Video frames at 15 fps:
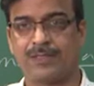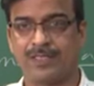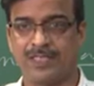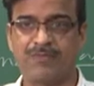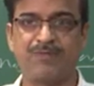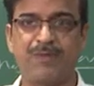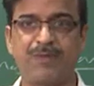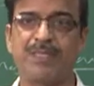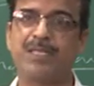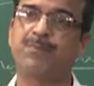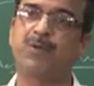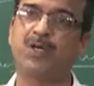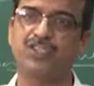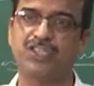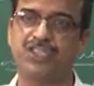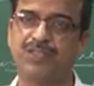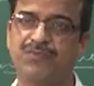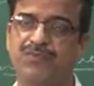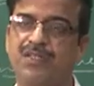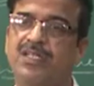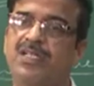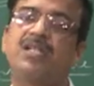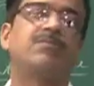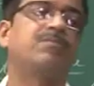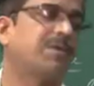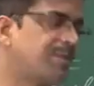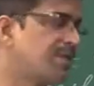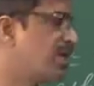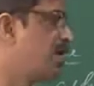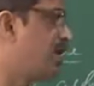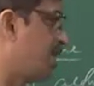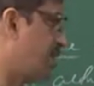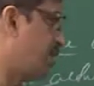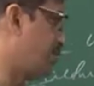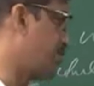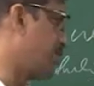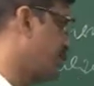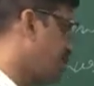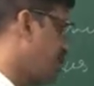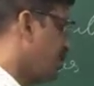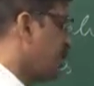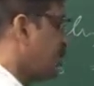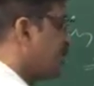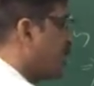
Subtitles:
It may be the positive, it may be the negative. The